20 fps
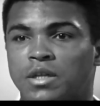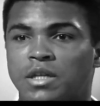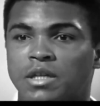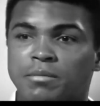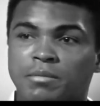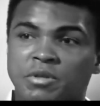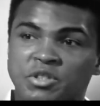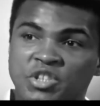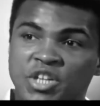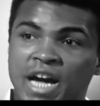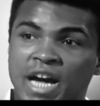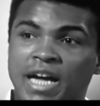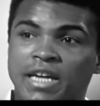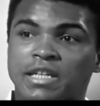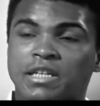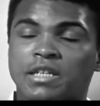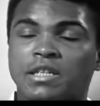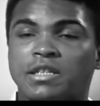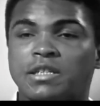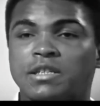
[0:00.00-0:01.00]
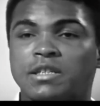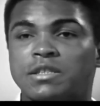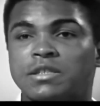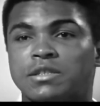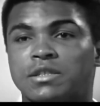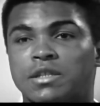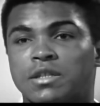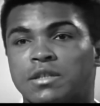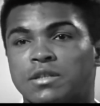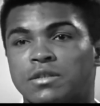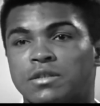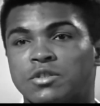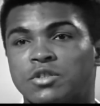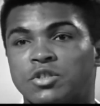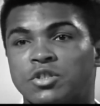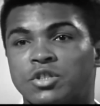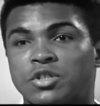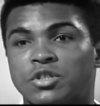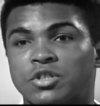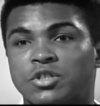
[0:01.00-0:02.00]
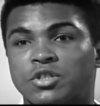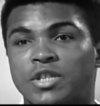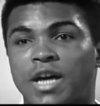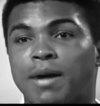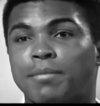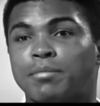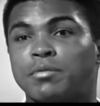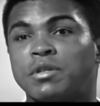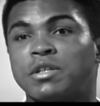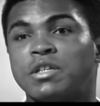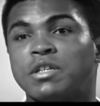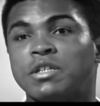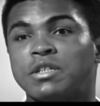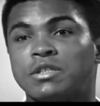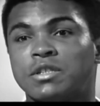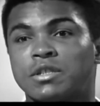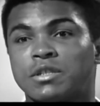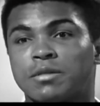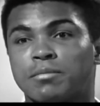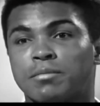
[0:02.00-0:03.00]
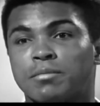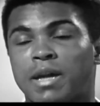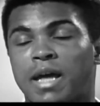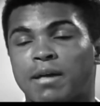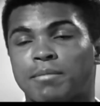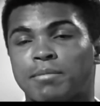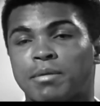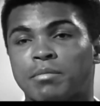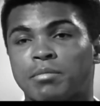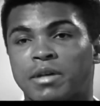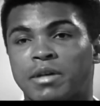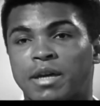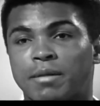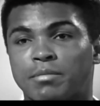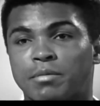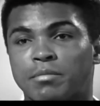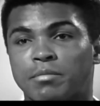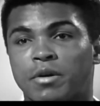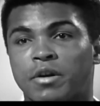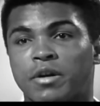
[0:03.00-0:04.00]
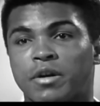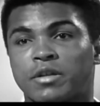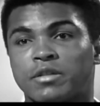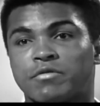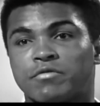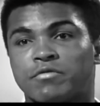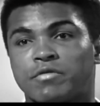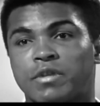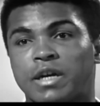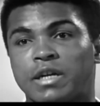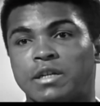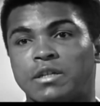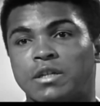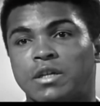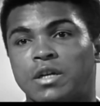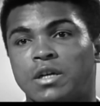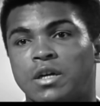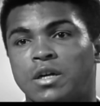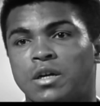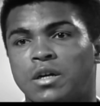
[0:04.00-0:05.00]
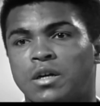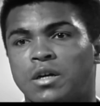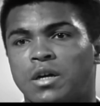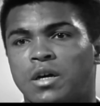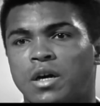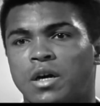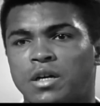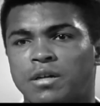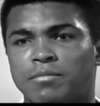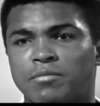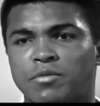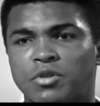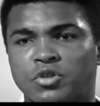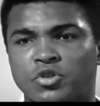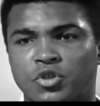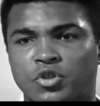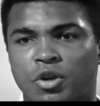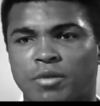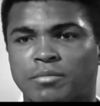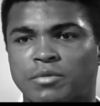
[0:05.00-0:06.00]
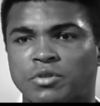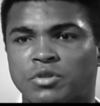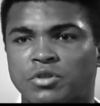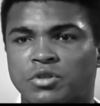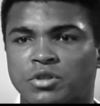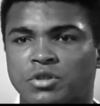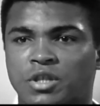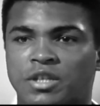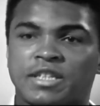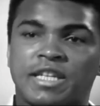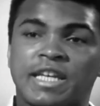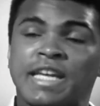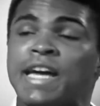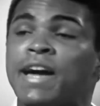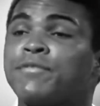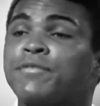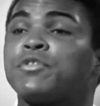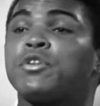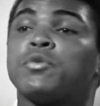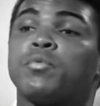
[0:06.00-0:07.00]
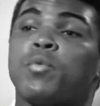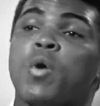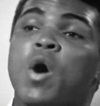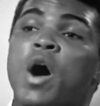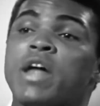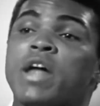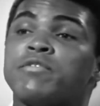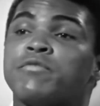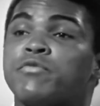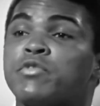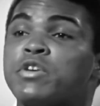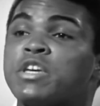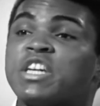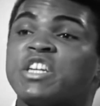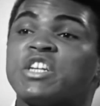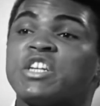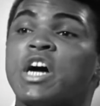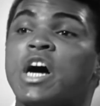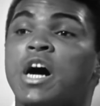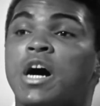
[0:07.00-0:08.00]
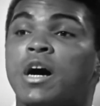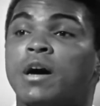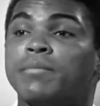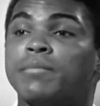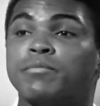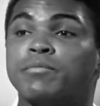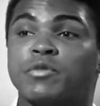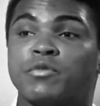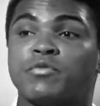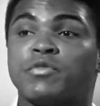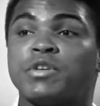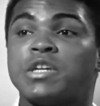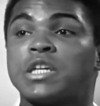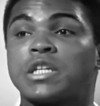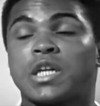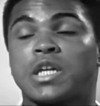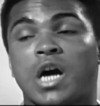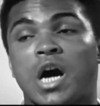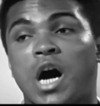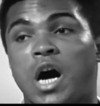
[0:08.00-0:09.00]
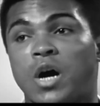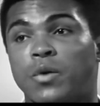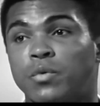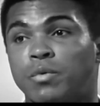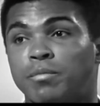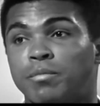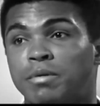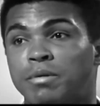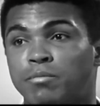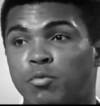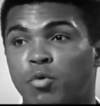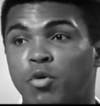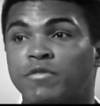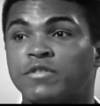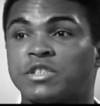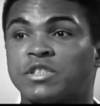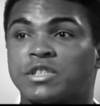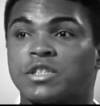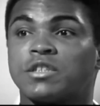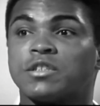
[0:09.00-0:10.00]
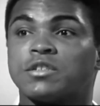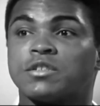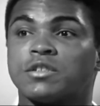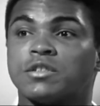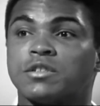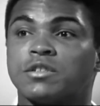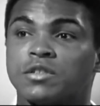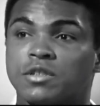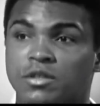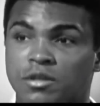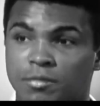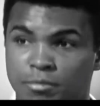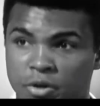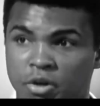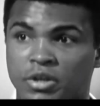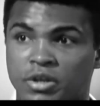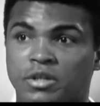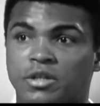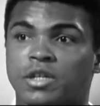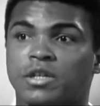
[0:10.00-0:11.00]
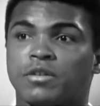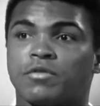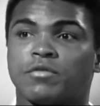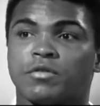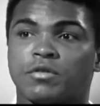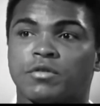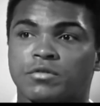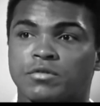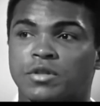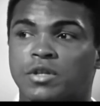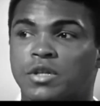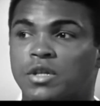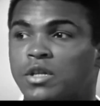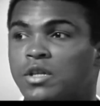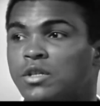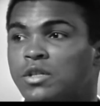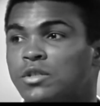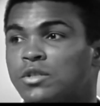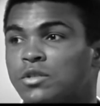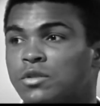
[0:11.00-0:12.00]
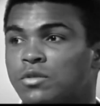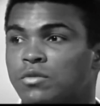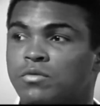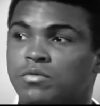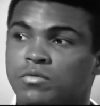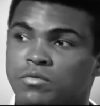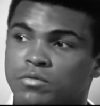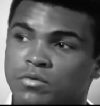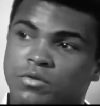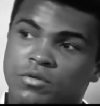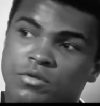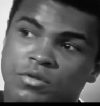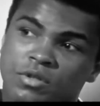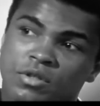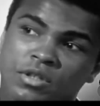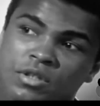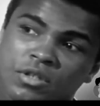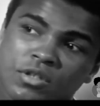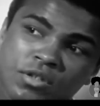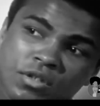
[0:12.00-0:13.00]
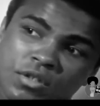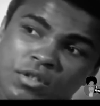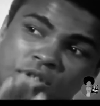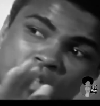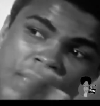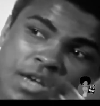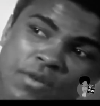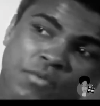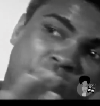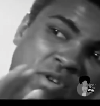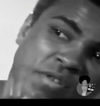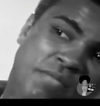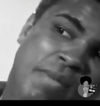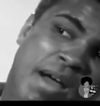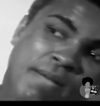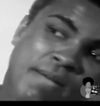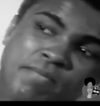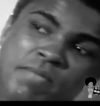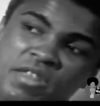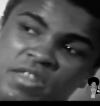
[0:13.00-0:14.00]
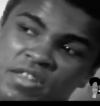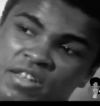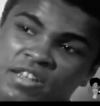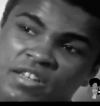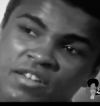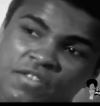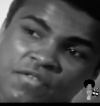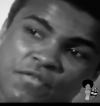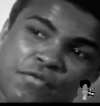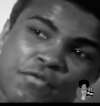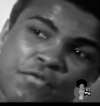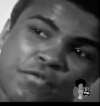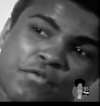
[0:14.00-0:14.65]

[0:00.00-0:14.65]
Even Chinese, the Japanese that the black people help America to fight, or even the Germans. A day after the war in Vietnam, the Viet Cong will be more of a citizen than the American Negro. So, like, we might be the